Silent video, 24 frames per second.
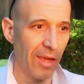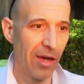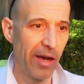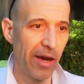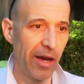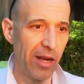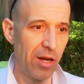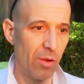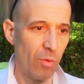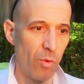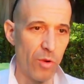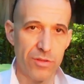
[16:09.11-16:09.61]
and
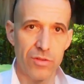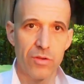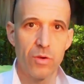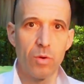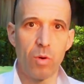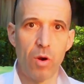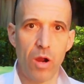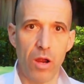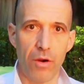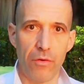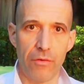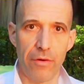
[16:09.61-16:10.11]
I wasn't
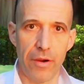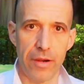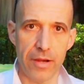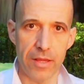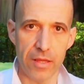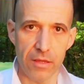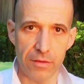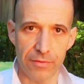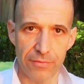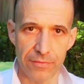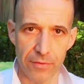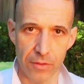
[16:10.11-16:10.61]
quite
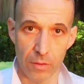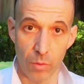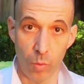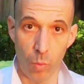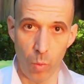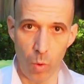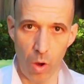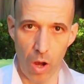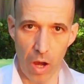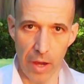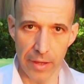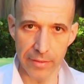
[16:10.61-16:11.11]
ready for
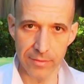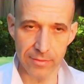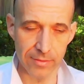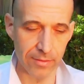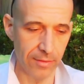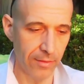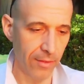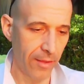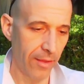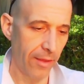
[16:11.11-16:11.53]
white.